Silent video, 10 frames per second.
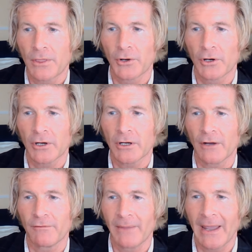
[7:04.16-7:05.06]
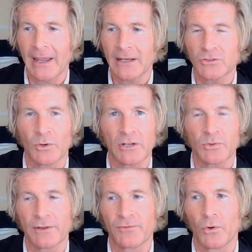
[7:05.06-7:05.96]
3rd of May,
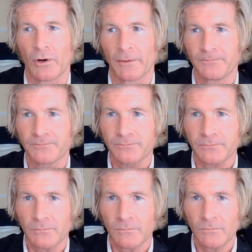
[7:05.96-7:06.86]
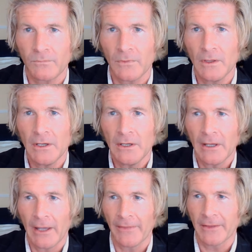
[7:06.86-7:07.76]
2024.
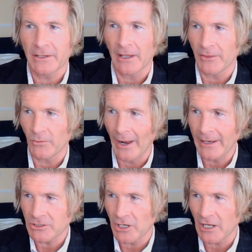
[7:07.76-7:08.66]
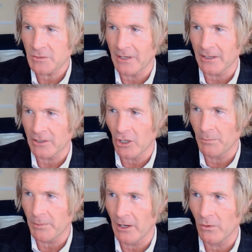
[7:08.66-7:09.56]
And the right judgment in
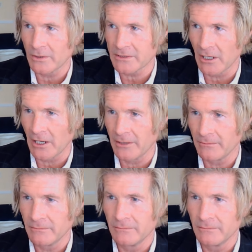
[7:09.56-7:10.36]
COPA was on